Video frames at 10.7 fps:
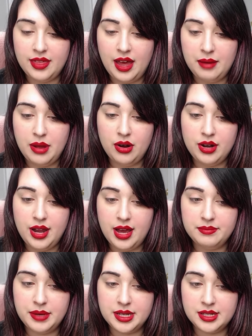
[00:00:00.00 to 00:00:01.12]
Marinette
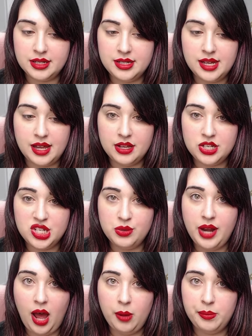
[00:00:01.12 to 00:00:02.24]
basically said that she would
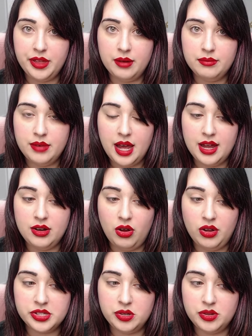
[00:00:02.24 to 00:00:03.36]
help them, and
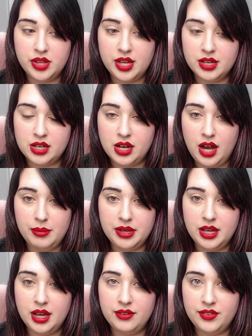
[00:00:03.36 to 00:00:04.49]
also that
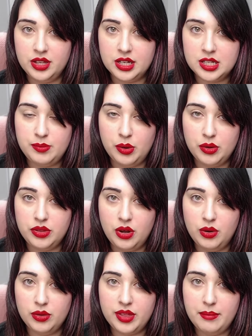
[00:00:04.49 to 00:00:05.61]
Kagami and Felix both
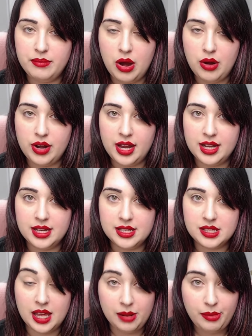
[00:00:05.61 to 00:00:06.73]
know that Marinette is
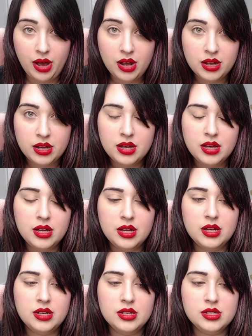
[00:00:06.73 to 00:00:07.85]
Ladybug,
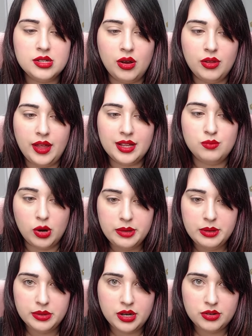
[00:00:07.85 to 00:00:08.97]
so that's more
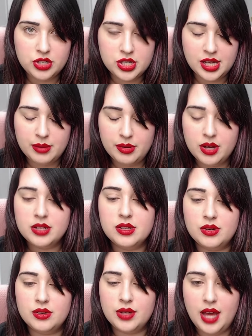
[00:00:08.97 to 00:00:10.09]
people that know she's Ladybug,
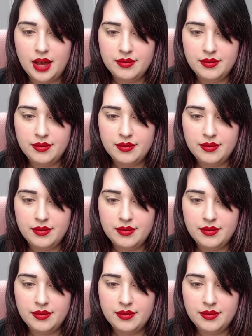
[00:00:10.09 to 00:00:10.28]
so yeah.